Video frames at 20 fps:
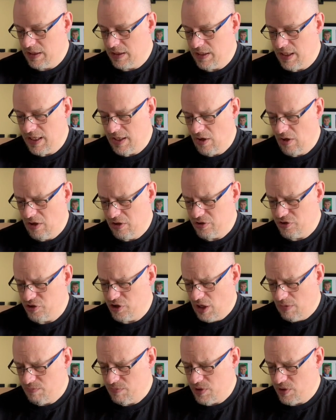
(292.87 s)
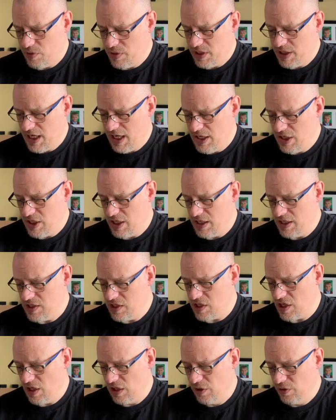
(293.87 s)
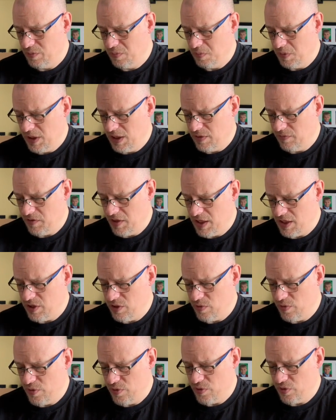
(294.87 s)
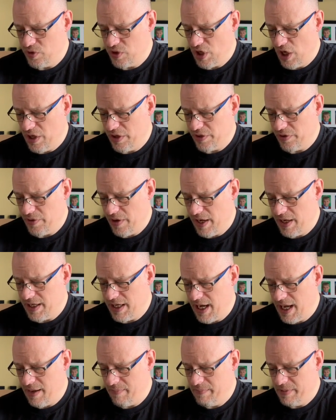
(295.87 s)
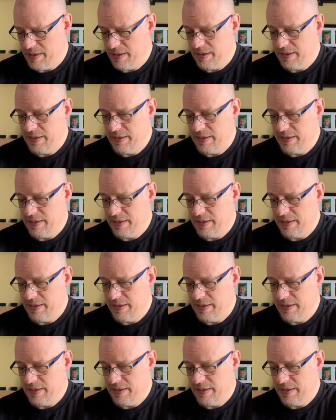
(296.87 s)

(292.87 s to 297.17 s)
"They'd all jump to attention and salute me if they knew whose daughter I am."